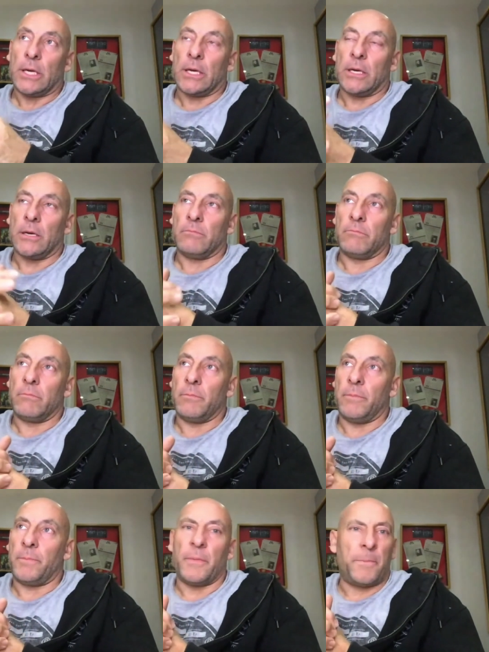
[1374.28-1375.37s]
But
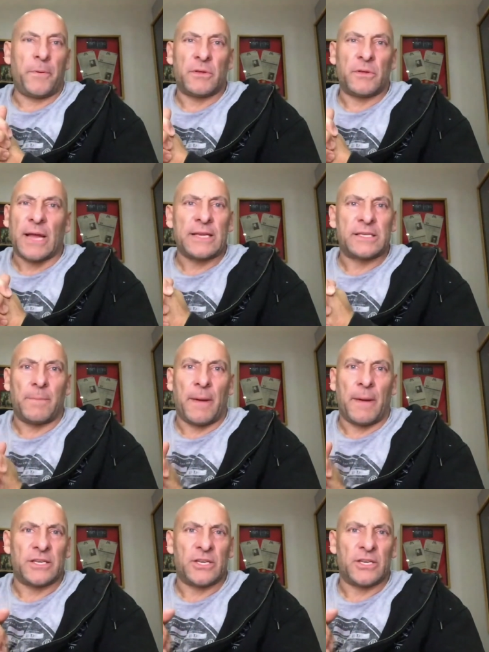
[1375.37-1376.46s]
the day-to-day
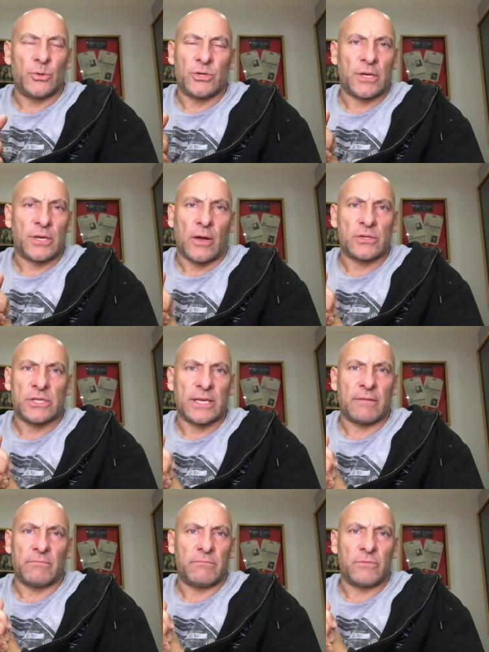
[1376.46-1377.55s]
basis, you're just
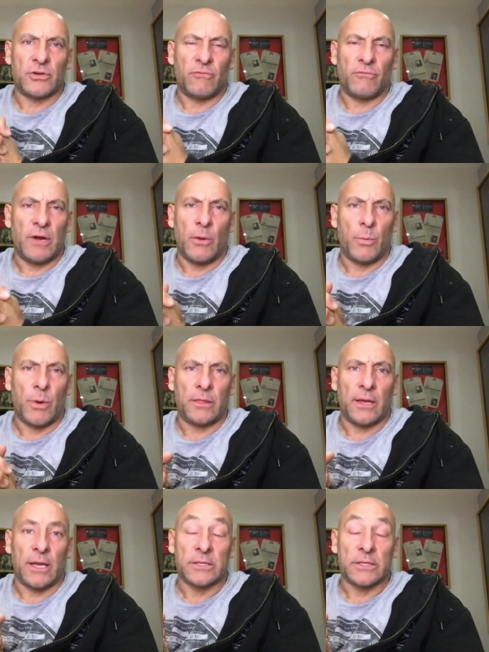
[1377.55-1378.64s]
asked to do really
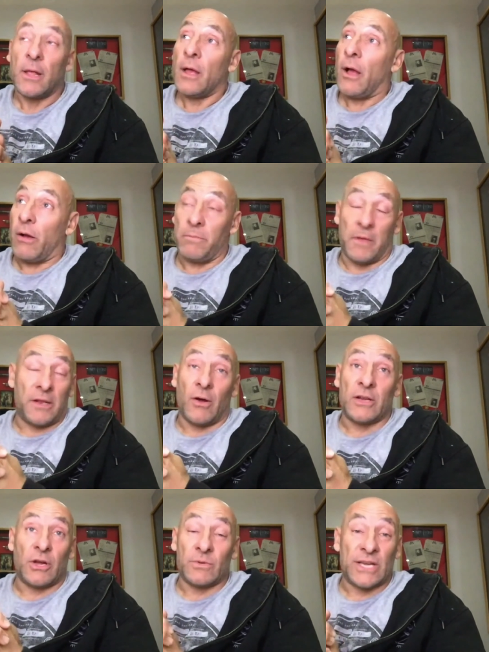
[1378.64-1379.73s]
weird things. 9
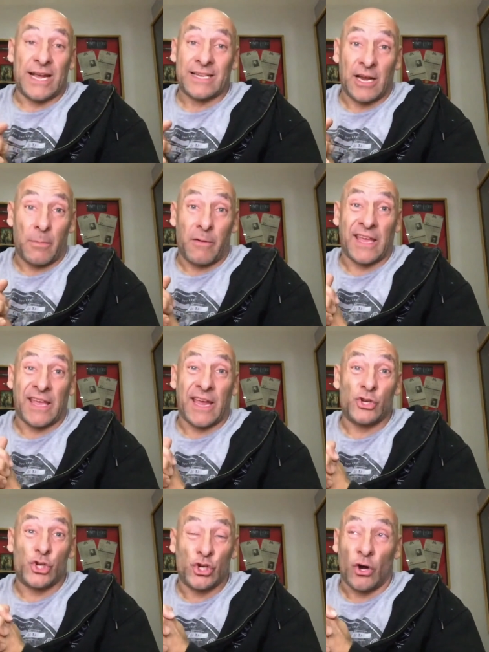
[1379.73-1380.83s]
times out of 10, I'm either
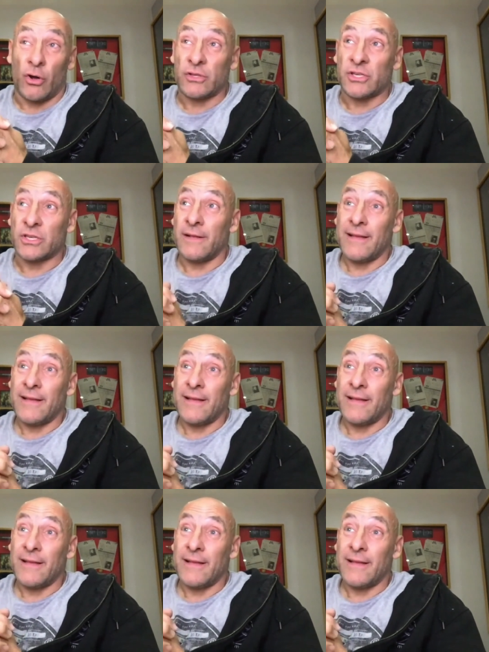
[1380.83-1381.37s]
getting shot,